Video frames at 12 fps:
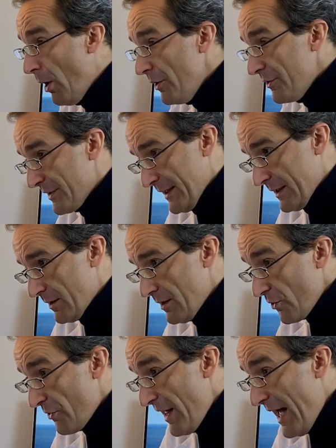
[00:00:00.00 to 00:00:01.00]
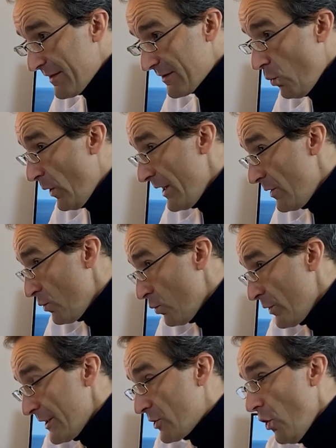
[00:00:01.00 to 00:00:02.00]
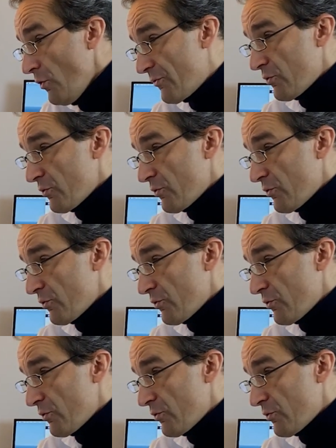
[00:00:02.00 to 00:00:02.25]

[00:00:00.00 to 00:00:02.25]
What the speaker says: bonding, so that when we go